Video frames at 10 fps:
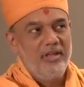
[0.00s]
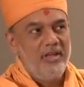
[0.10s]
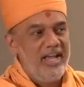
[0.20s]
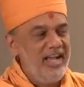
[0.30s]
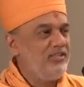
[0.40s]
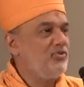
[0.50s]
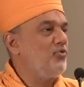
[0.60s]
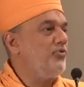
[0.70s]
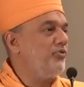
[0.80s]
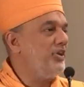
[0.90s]
has
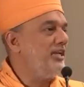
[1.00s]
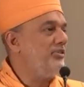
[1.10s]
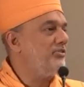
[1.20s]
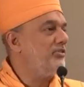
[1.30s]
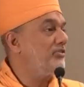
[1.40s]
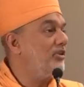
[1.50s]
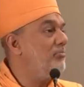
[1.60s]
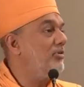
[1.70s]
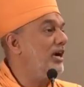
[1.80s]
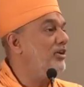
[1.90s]
to face
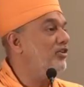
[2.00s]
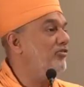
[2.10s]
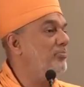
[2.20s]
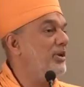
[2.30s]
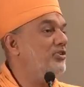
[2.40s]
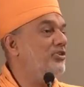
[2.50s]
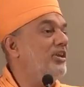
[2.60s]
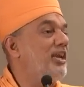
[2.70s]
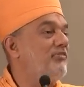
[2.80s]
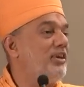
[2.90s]
some kind of
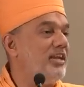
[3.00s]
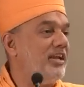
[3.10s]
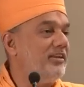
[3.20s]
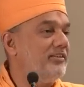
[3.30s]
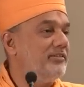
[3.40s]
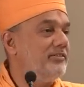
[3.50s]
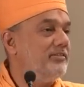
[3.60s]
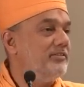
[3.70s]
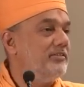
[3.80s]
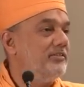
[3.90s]
pressure every day.
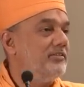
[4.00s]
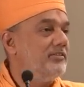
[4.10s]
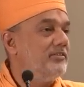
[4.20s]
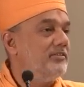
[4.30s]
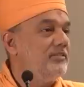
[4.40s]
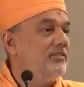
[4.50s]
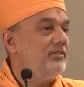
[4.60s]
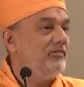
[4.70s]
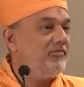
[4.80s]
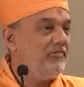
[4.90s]

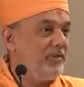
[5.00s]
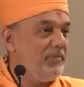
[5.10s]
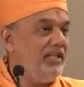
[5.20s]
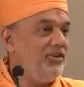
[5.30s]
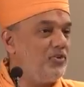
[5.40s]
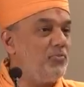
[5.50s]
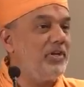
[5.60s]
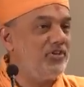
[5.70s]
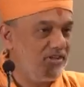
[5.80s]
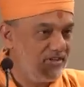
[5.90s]
Family issue
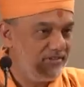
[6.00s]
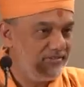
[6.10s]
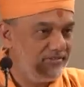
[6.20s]
pressure,